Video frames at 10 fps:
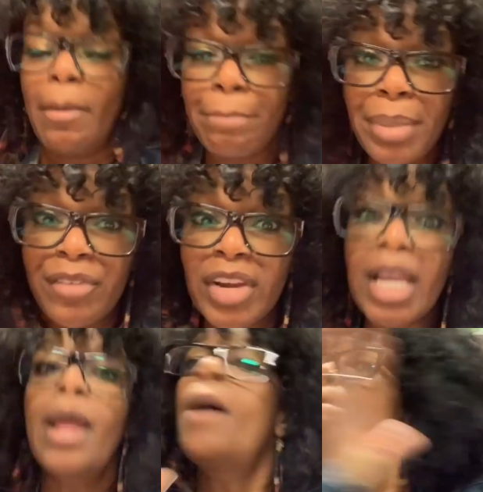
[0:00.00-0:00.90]

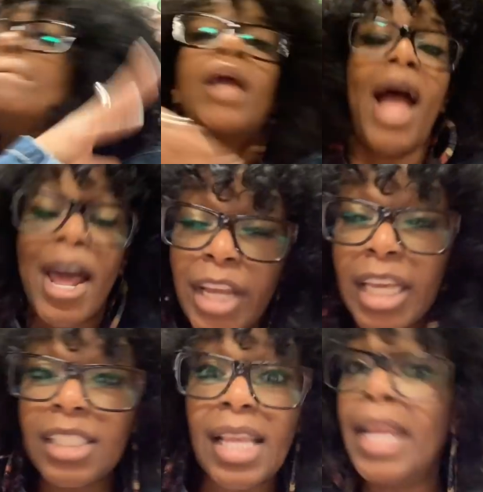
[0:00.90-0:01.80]
Period. How do
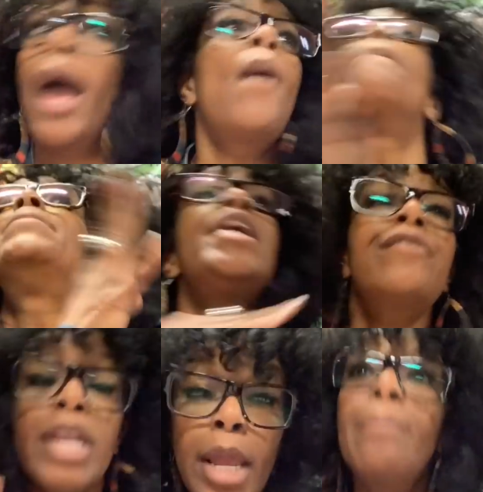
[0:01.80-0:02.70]
kids say now?
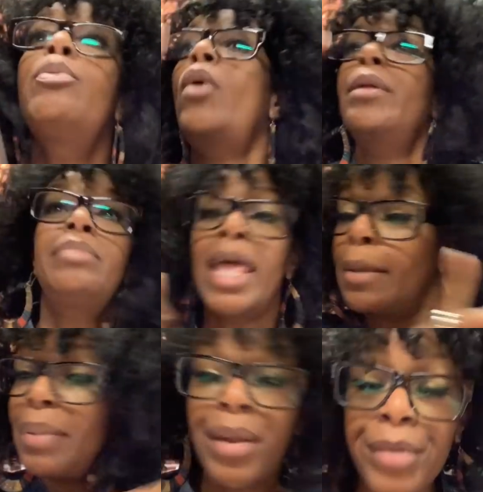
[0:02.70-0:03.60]
Period. Point
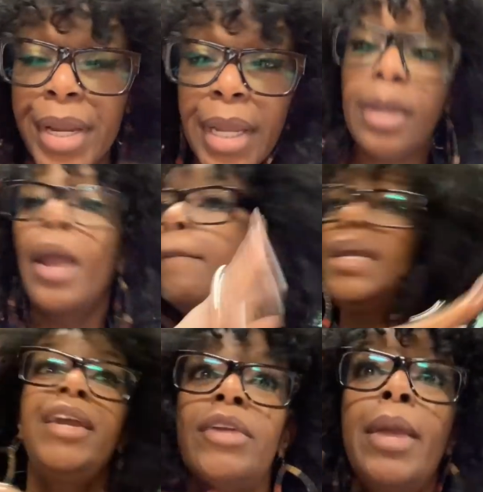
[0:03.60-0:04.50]
blank. Period.
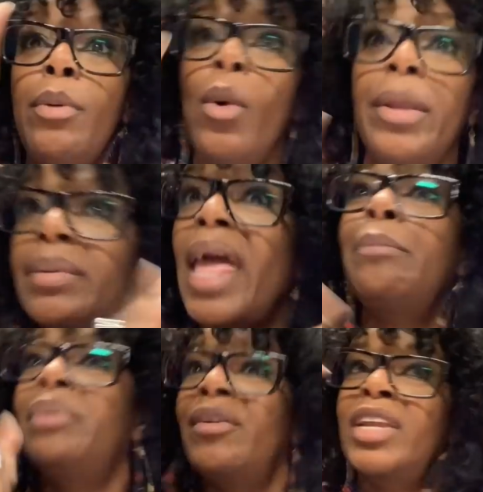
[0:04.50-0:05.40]
Period. Point
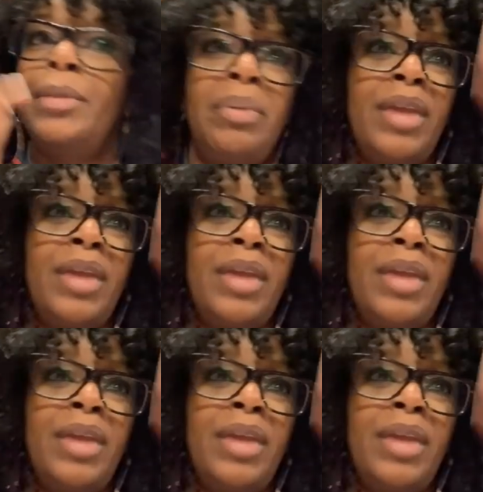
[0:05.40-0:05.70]
blank. Period.